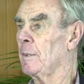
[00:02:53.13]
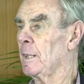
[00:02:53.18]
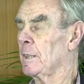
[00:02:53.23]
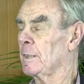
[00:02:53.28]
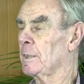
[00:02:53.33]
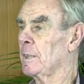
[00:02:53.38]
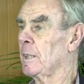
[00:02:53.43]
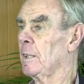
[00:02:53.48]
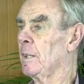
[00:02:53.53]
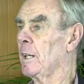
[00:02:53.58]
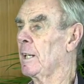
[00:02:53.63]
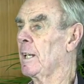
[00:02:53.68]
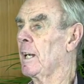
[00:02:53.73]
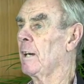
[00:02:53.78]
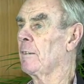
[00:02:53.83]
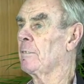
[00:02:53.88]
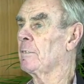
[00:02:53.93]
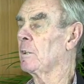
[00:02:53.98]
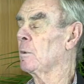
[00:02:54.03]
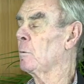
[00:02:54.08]
that side
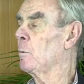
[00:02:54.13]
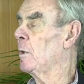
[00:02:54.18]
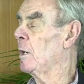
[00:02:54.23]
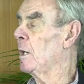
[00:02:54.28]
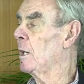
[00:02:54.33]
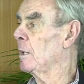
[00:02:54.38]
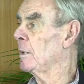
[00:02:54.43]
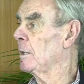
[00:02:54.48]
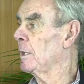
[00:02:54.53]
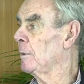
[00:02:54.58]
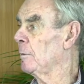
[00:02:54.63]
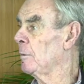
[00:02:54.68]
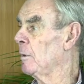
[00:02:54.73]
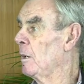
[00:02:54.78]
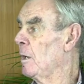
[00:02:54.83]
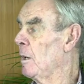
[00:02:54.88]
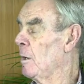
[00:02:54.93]
after a while, then